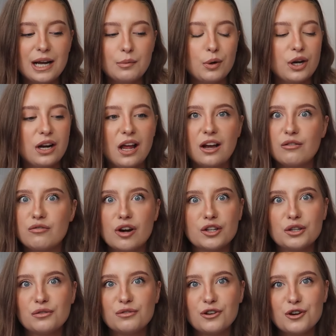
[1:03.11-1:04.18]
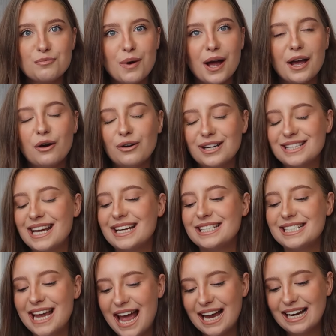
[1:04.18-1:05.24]
I'm gonna like run you through my holiday
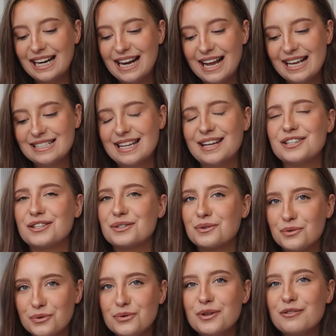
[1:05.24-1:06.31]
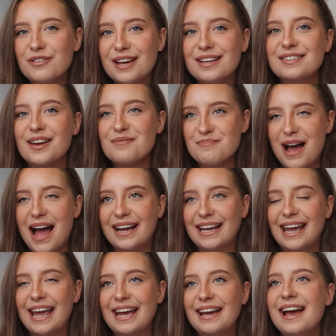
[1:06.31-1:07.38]
checklist and just all the things I'm
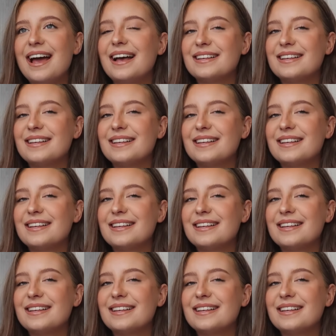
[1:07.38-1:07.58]
packing.